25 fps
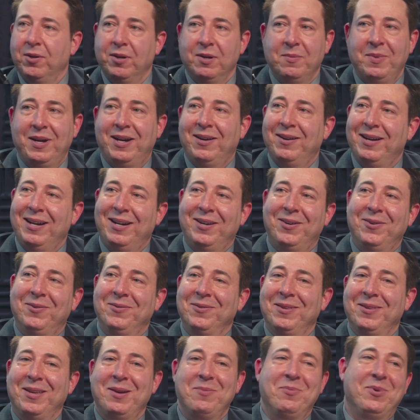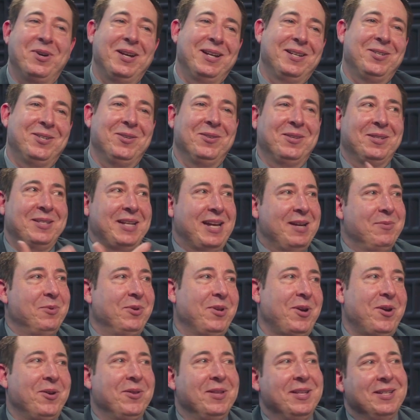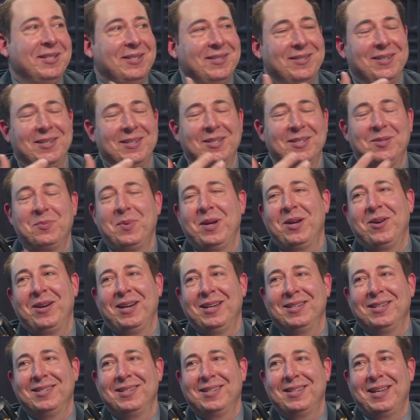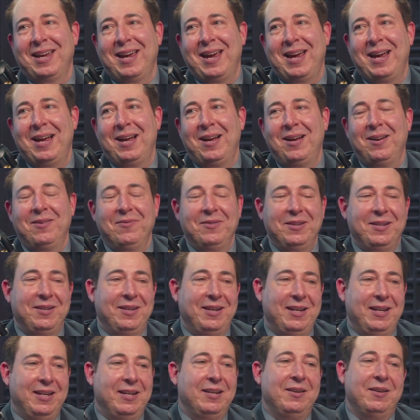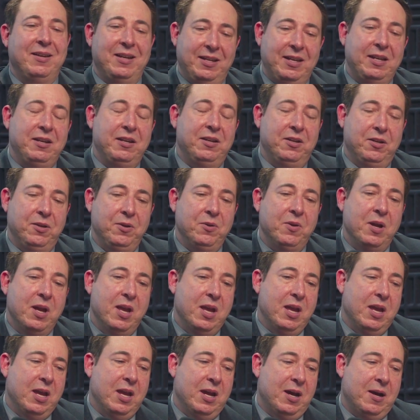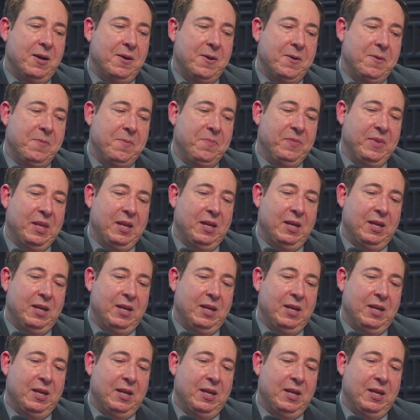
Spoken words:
about how they bring to the table all this experience that they have, and they do. Some